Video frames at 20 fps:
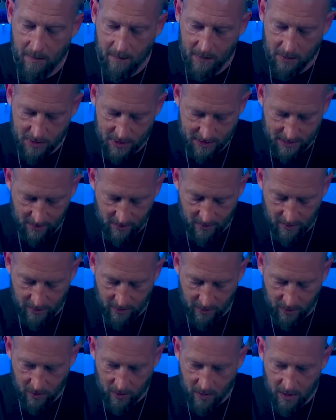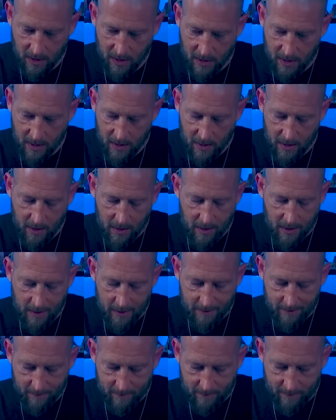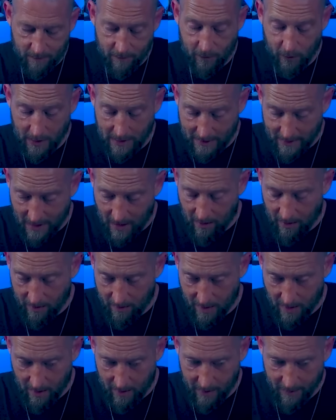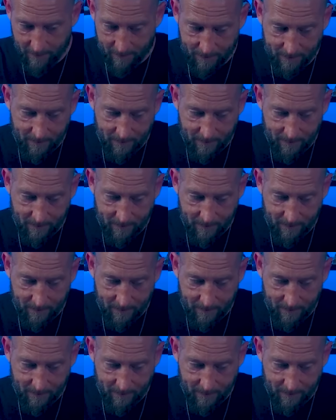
and they're still a little freaked out about it.